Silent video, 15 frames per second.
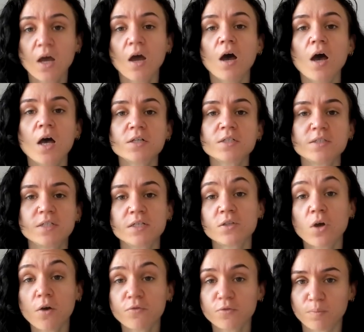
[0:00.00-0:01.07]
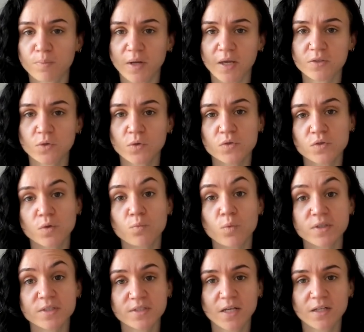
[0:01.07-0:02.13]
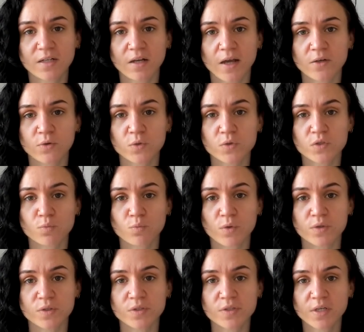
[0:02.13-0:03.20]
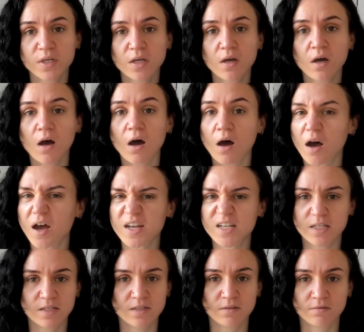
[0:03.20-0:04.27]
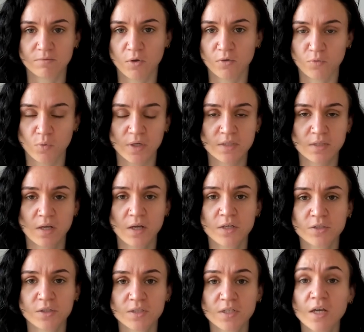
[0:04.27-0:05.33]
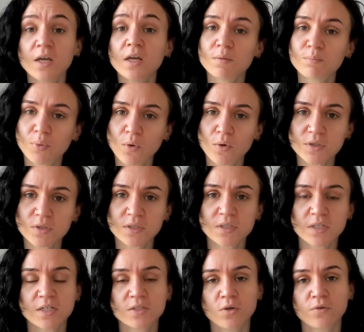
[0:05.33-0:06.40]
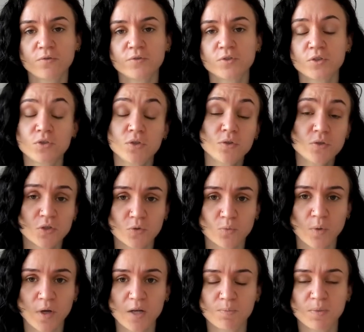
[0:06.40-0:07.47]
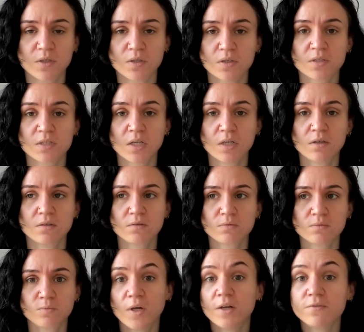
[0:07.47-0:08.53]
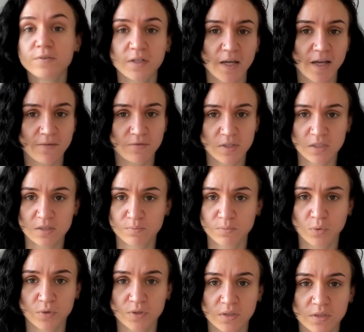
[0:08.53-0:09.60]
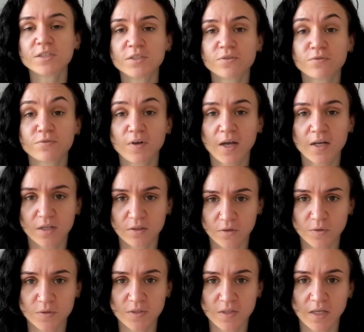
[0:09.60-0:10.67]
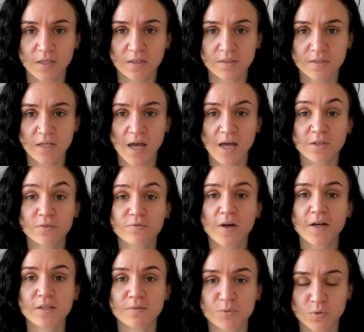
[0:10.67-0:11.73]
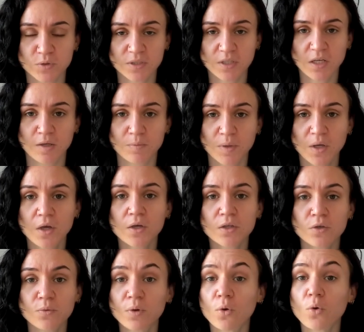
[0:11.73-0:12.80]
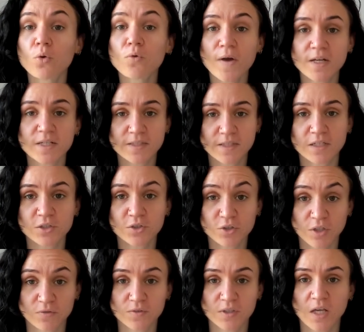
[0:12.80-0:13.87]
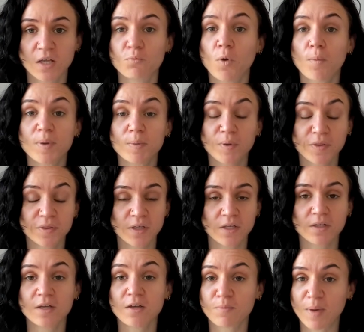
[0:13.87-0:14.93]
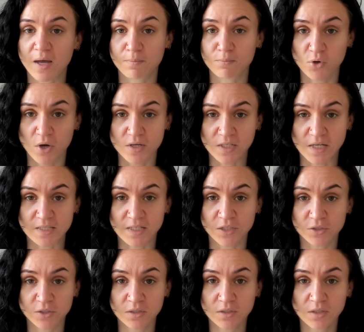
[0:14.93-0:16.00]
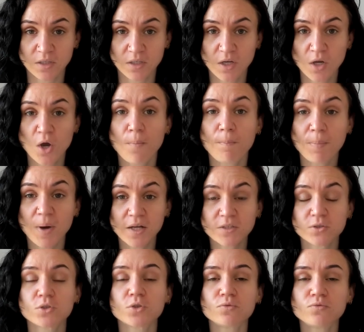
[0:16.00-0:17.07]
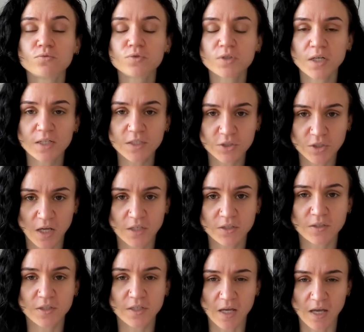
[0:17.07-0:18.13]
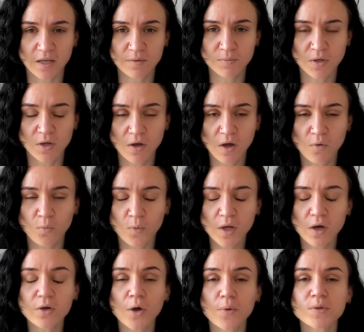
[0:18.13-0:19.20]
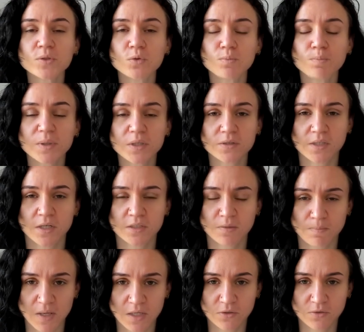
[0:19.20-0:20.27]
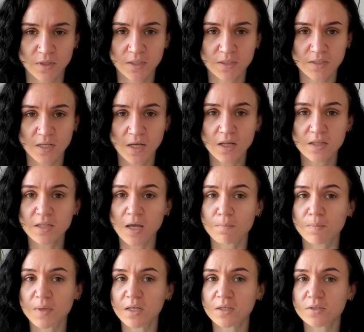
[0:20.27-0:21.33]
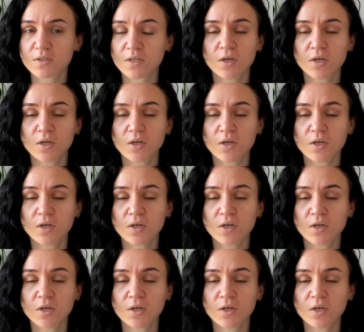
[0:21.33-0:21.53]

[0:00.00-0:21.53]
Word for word: Urgency is often placed on someone's deadline or someone's idea of what is urgent. Important is often just used as a word because, well, it feels like everything is important. Defining those things and defining them to your team, you will already see a shift in what people think about in prioritization. But to really change the game, we are going to build out a matrix that means